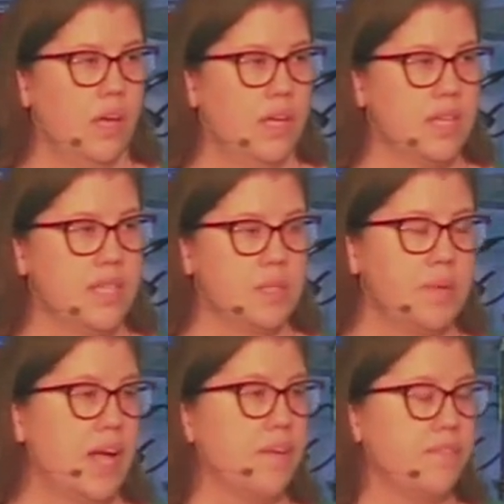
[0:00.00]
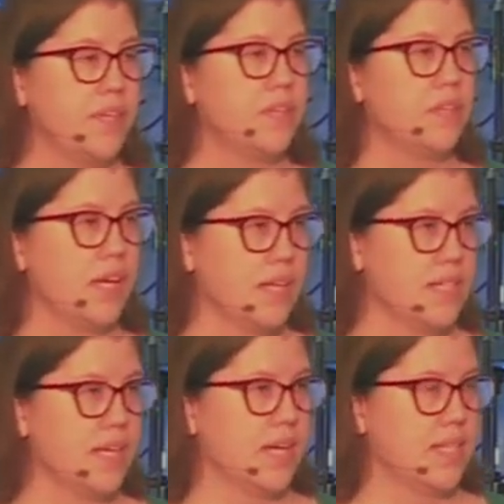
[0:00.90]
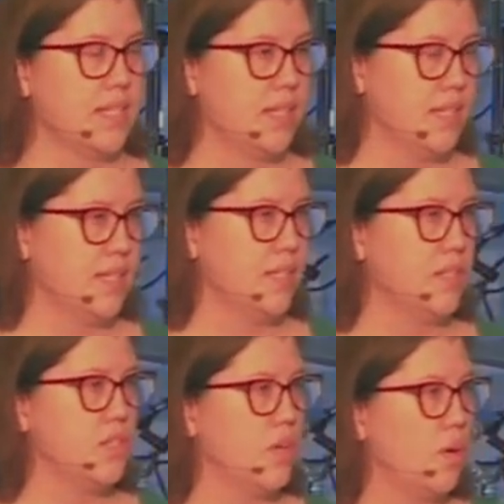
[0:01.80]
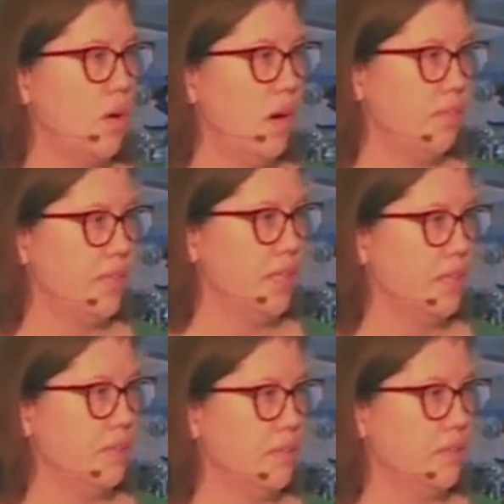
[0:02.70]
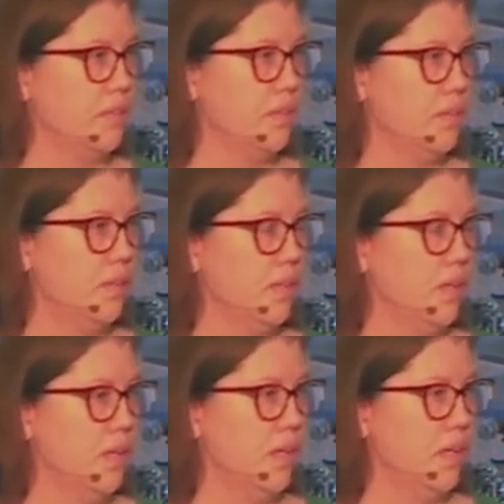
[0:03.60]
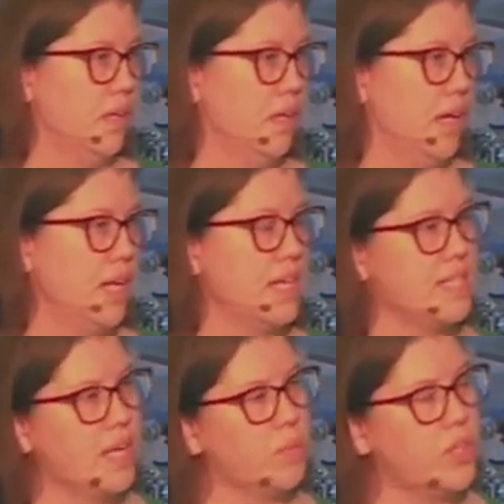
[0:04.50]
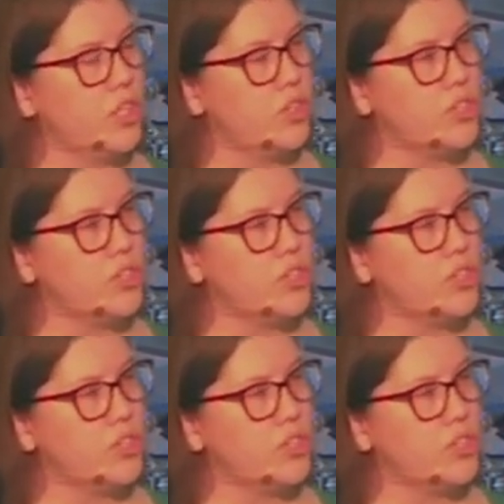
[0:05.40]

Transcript: He says, But I feel like a second citizen so often. And he said, When you